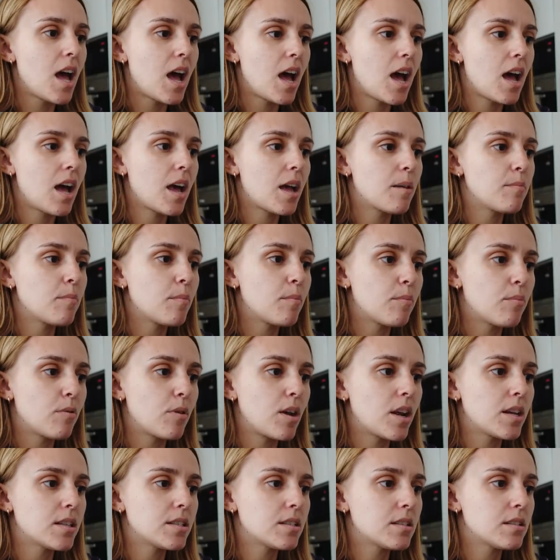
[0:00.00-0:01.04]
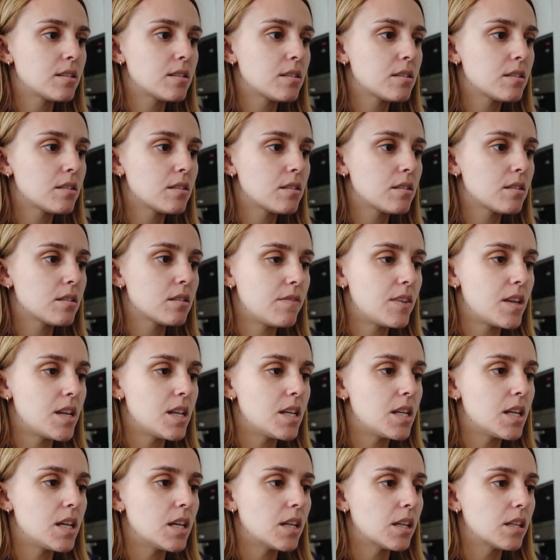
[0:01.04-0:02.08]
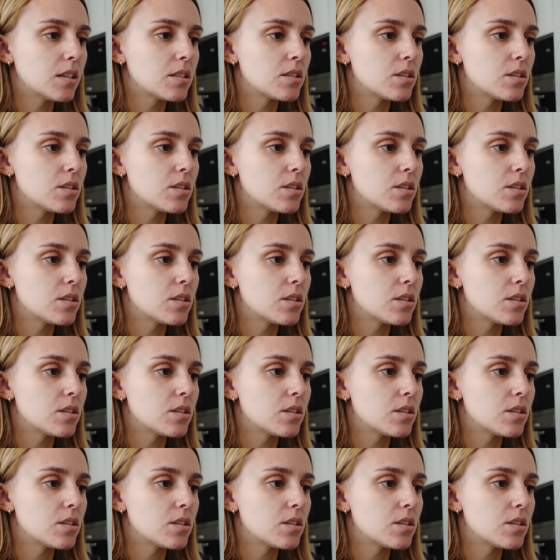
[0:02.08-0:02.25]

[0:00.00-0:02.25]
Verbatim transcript: I'm breastfeeding. Eating,